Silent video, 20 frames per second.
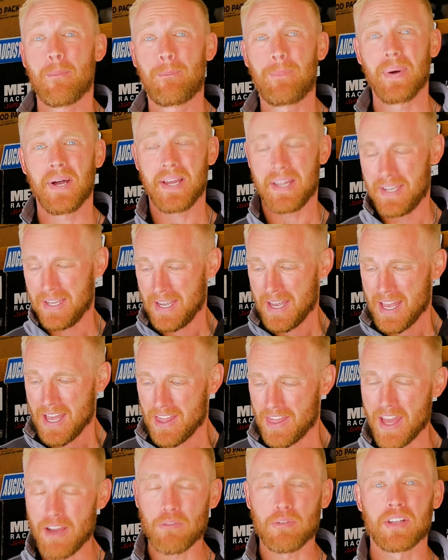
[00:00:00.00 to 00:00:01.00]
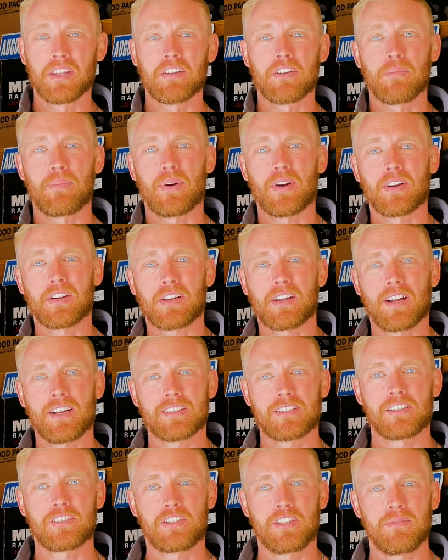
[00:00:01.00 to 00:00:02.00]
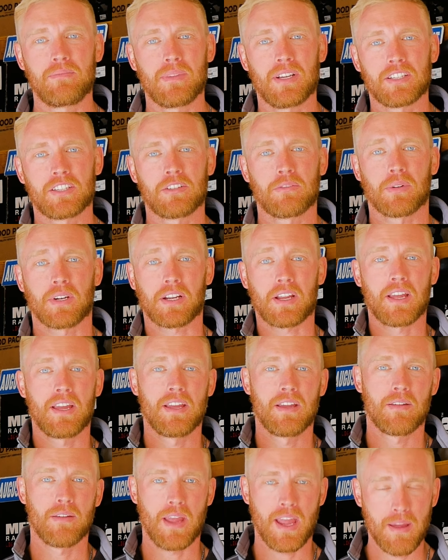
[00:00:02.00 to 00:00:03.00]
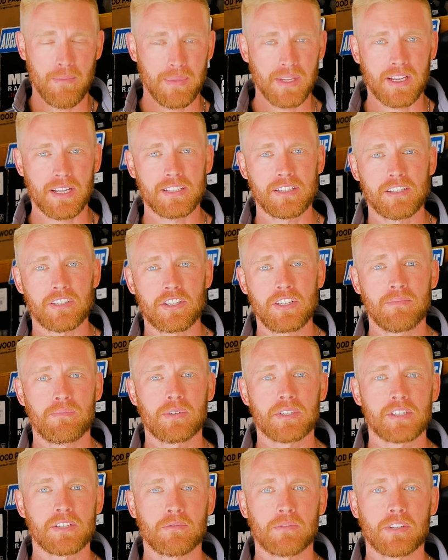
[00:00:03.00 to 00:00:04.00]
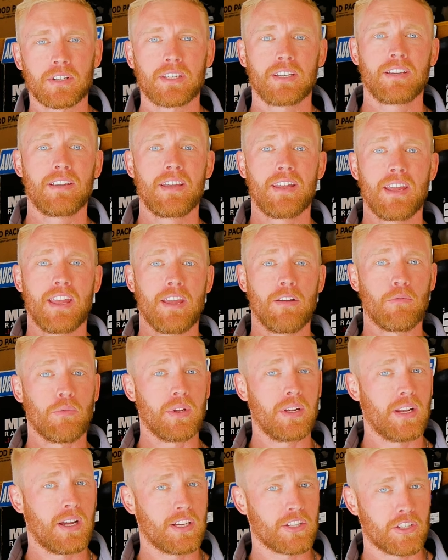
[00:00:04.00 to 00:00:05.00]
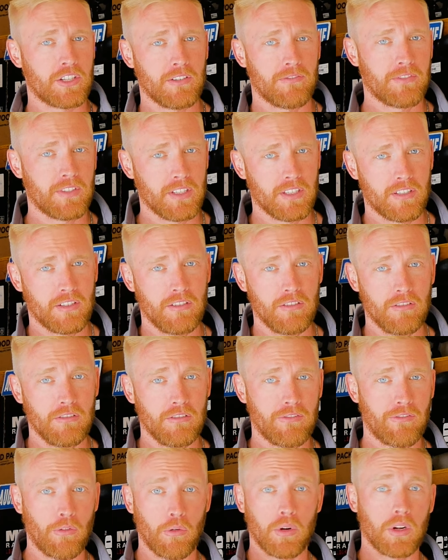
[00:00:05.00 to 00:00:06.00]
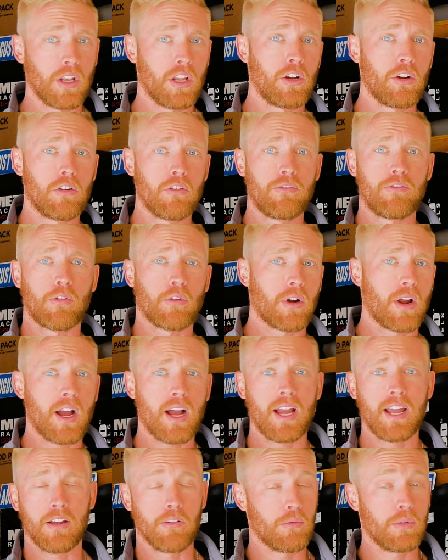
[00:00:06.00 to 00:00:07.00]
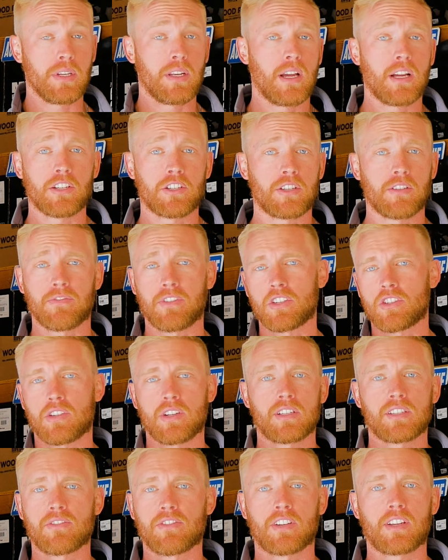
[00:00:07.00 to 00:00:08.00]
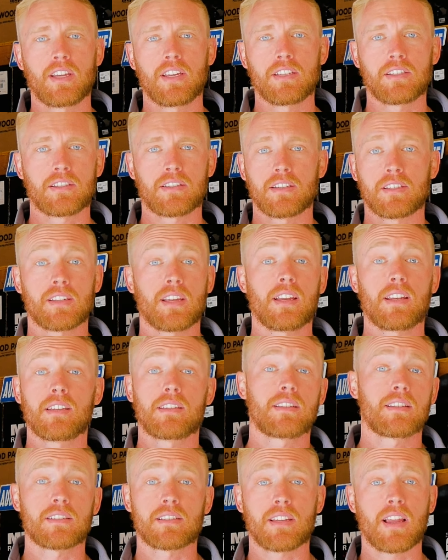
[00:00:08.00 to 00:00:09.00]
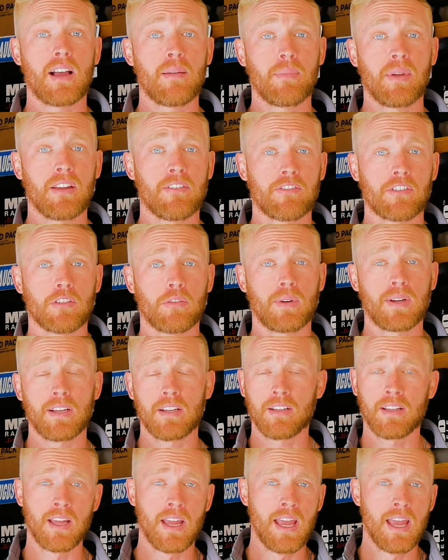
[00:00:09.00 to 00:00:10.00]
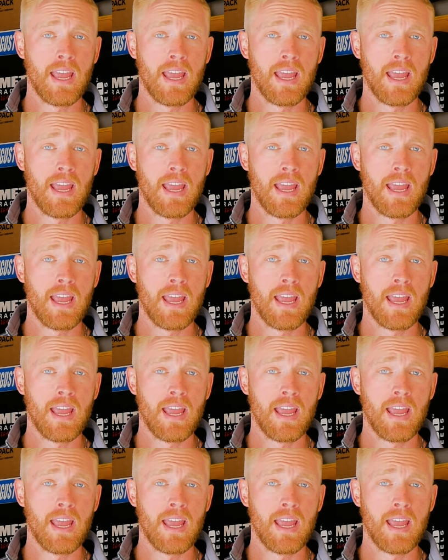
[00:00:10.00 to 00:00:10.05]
But that one little part caused the Jeep not to work. And because the Jeep wasn't working, it would not shift into 4 low, 4 high. It would not shift. The transfer case decided to stop after a while.